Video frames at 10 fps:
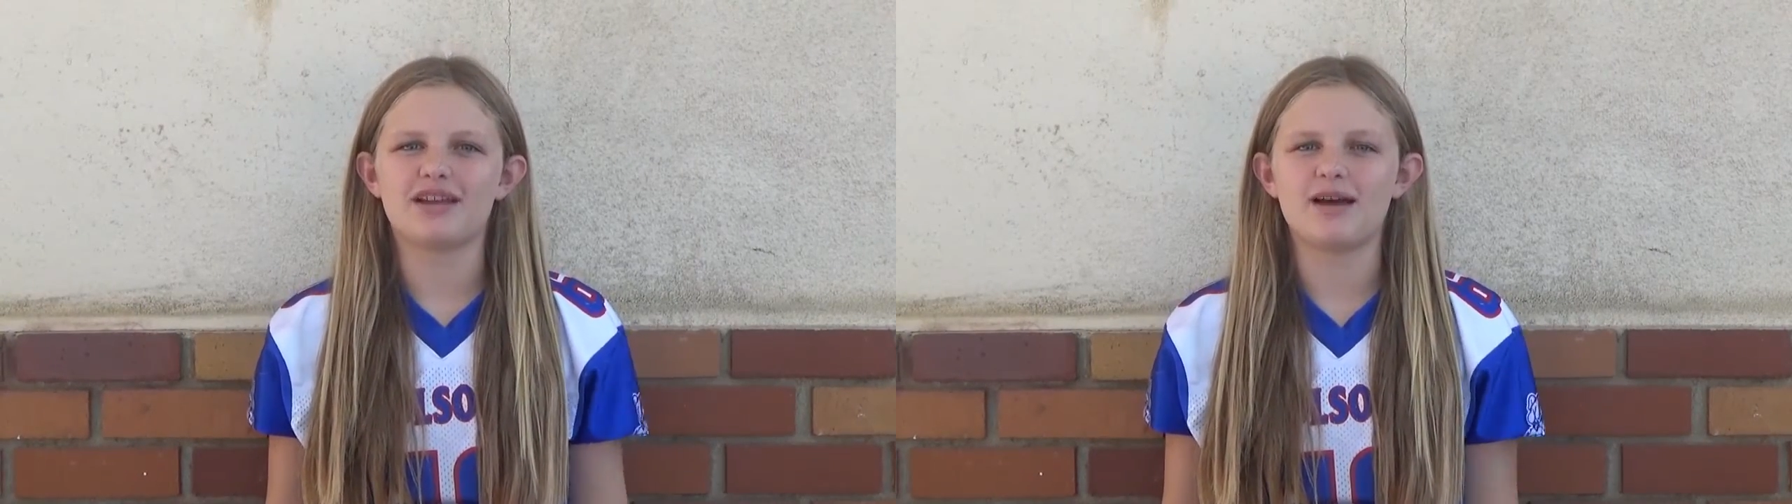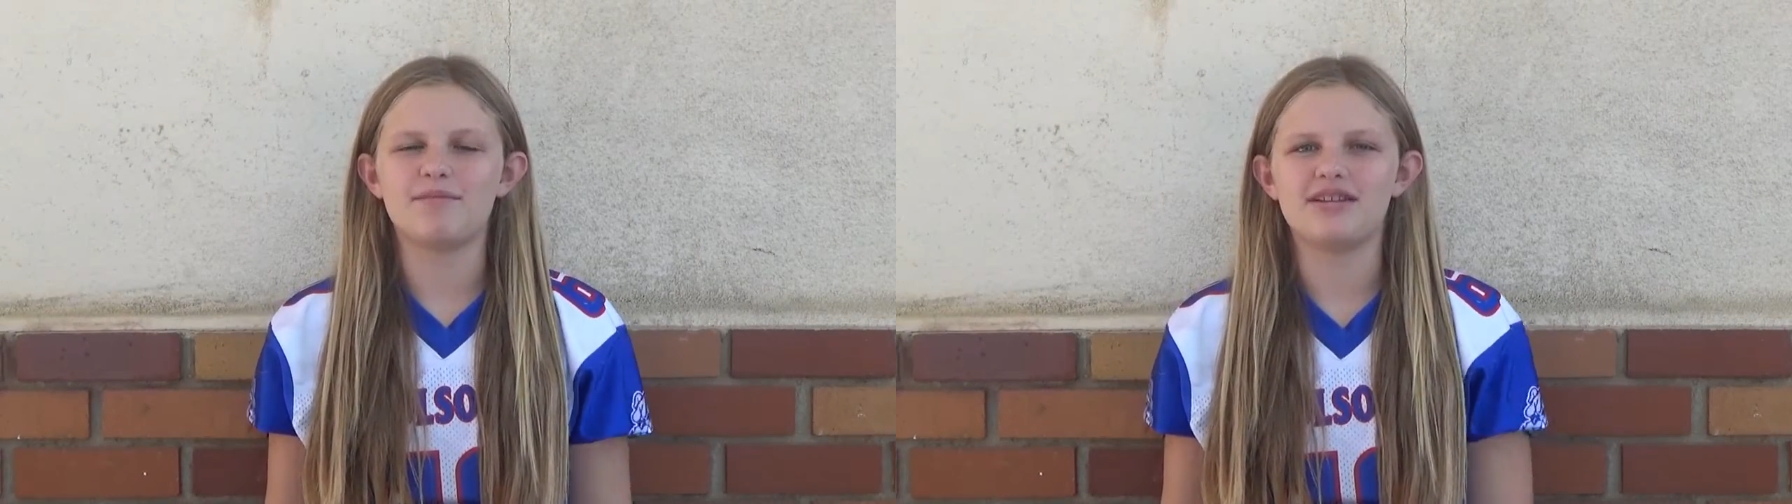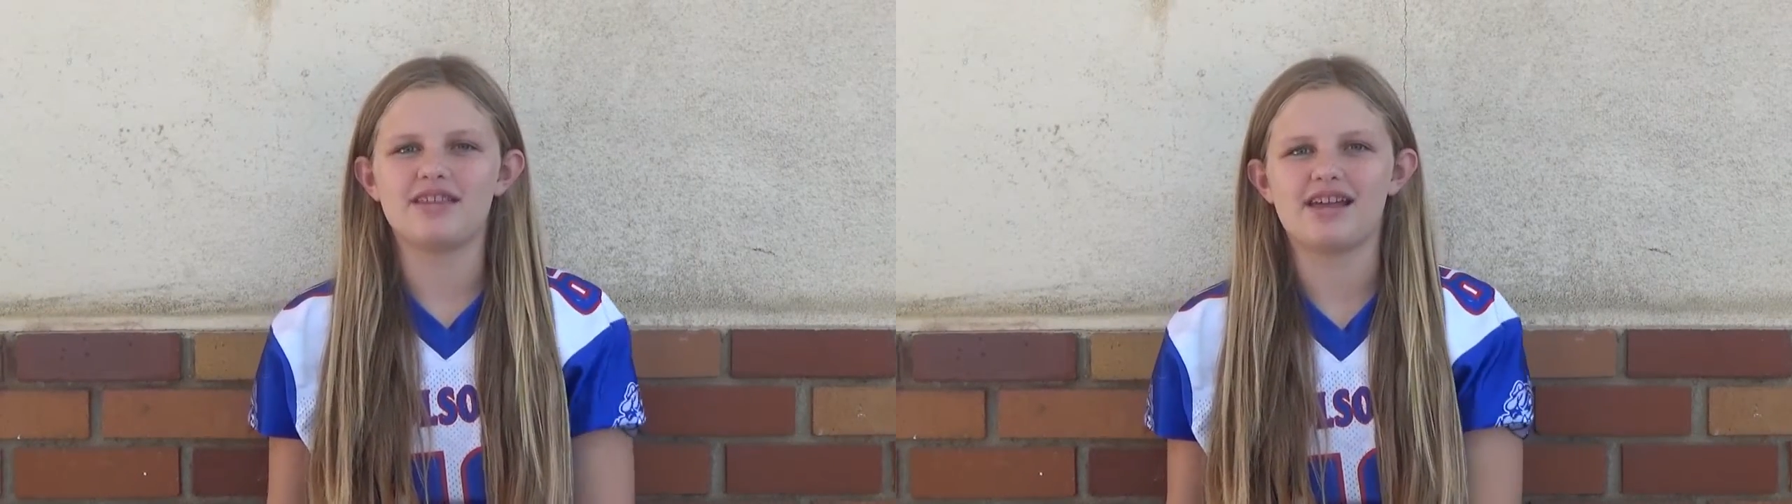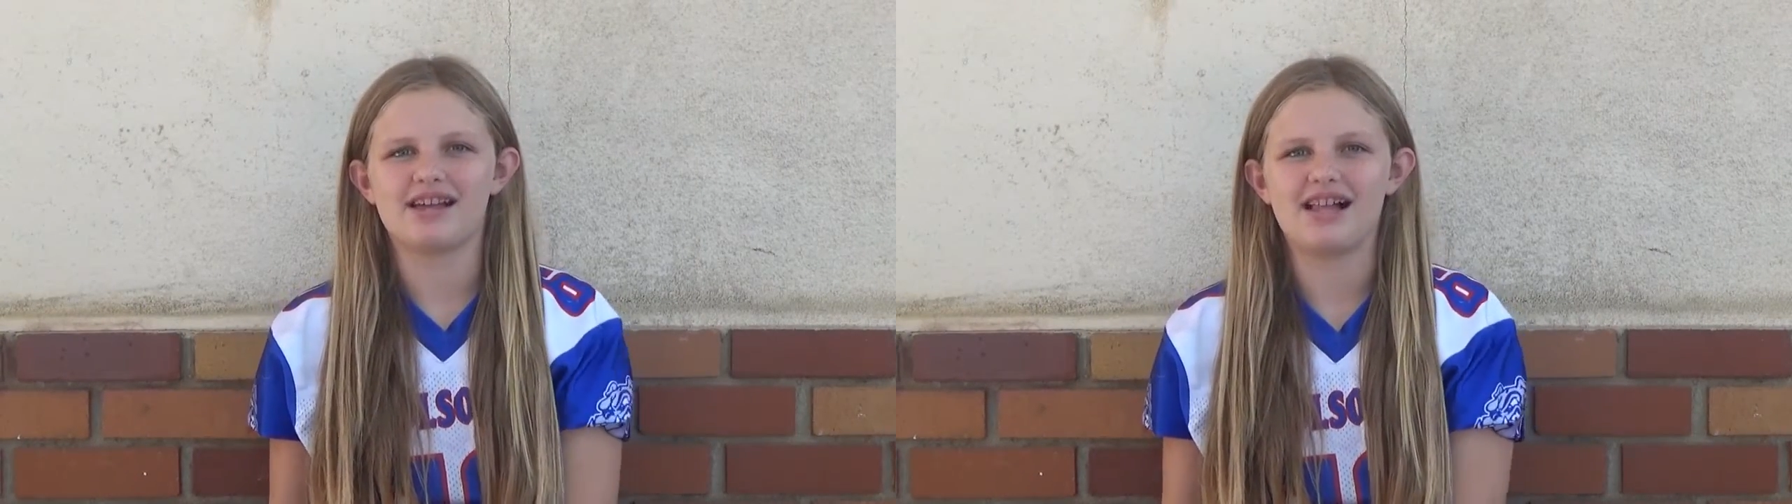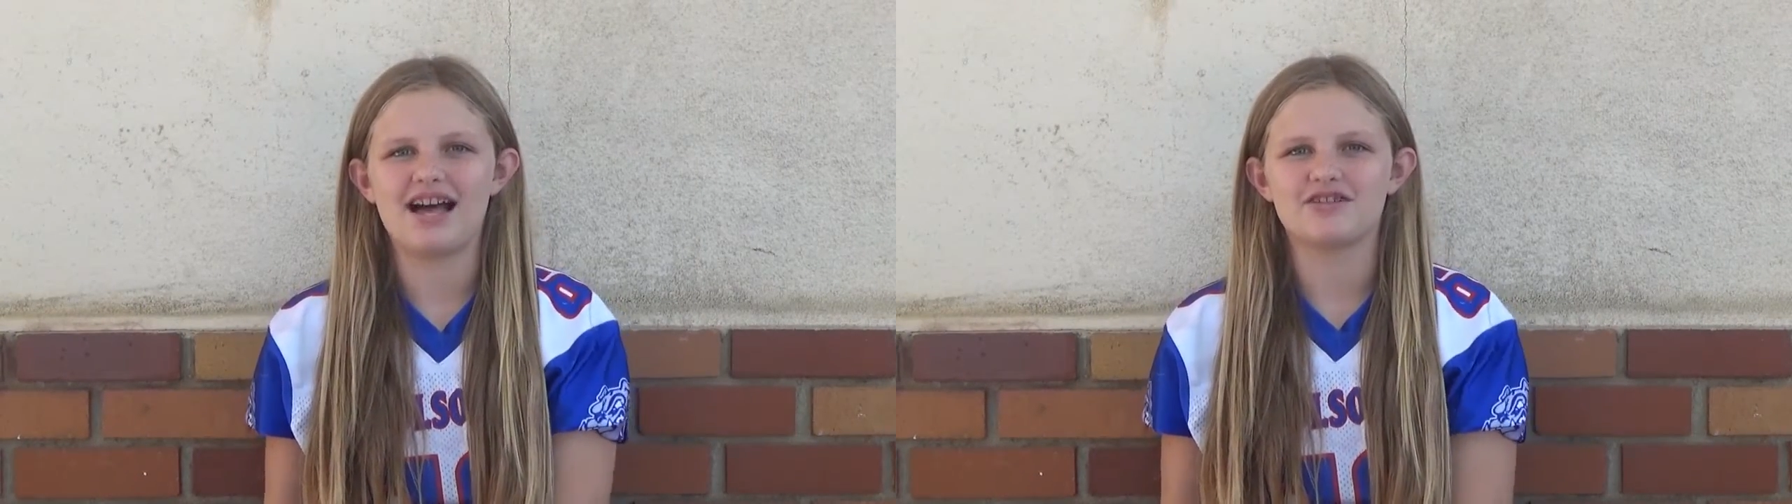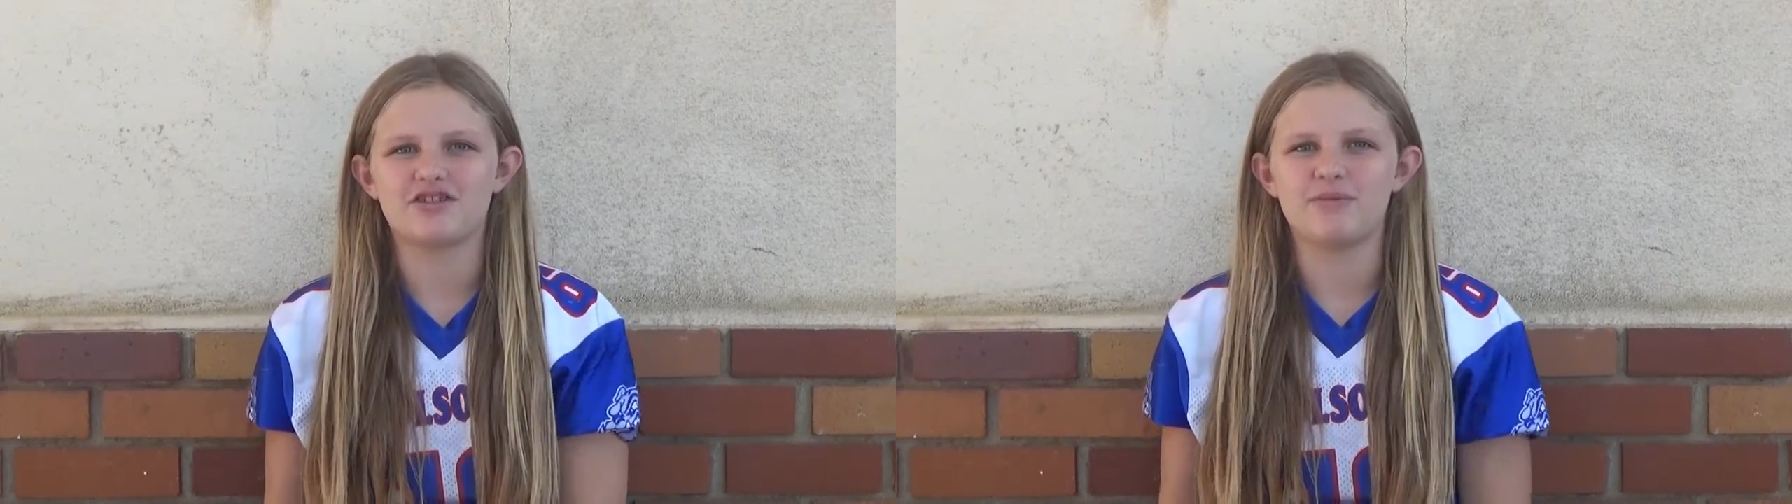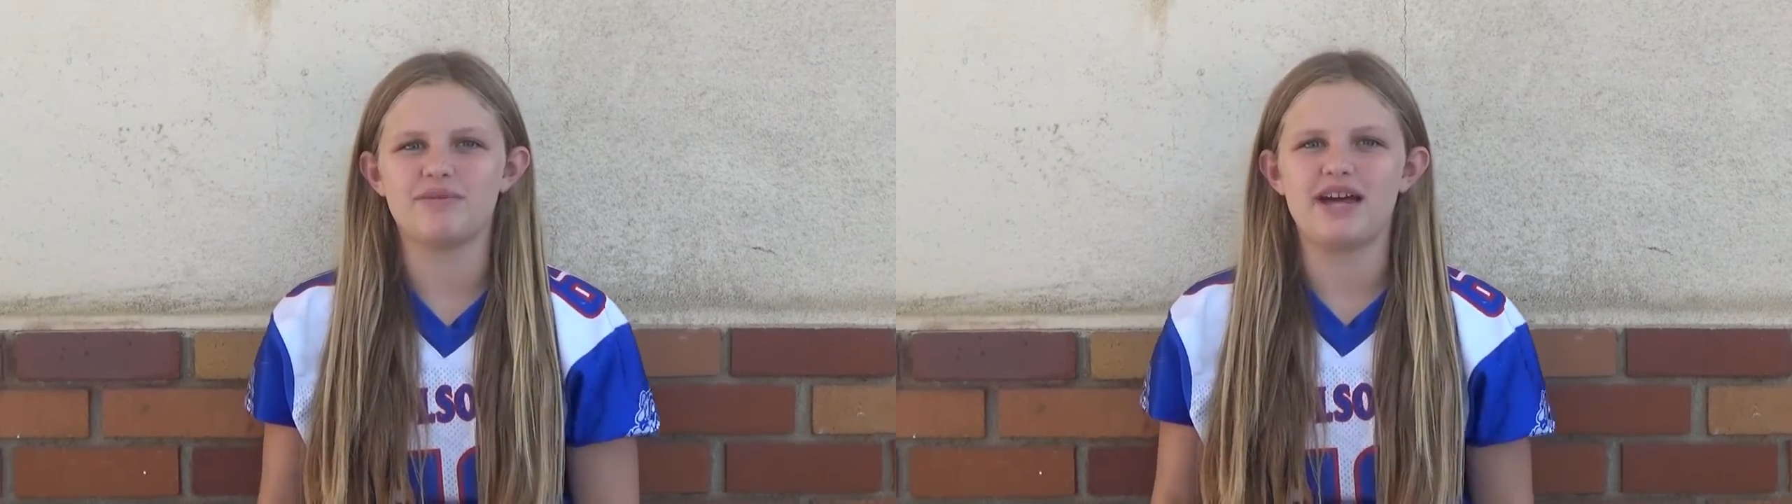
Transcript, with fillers: would come into the classroom